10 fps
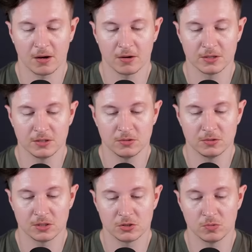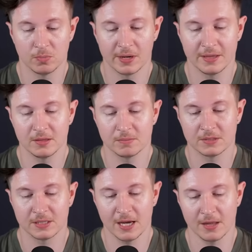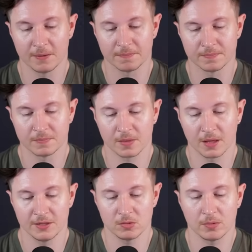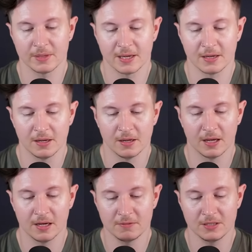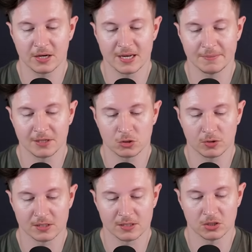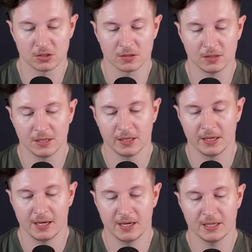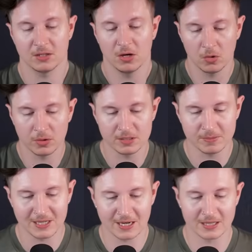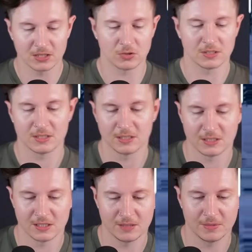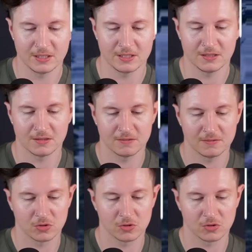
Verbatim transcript: are used to blend them together. And this way we get a lovely dynamic transition. And what is particularly interesting is the ability of